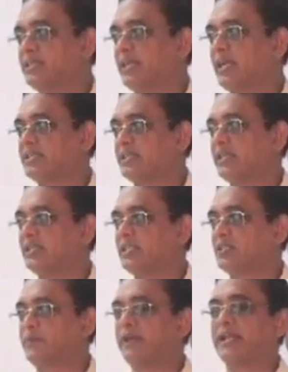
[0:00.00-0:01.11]
reduction in the
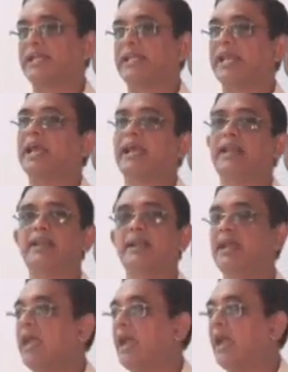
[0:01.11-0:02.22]
spinal canal
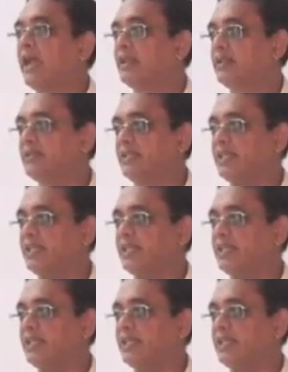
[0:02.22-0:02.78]
and